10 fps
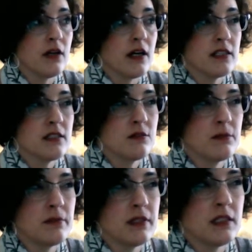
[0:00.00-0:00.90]
I guess it
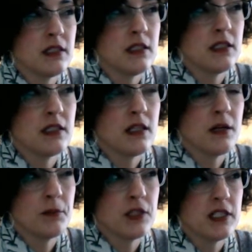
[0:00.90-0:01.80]
would be the
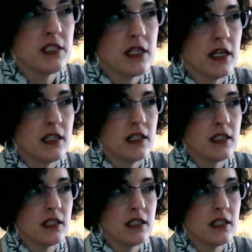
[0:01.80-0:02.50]
upper east side.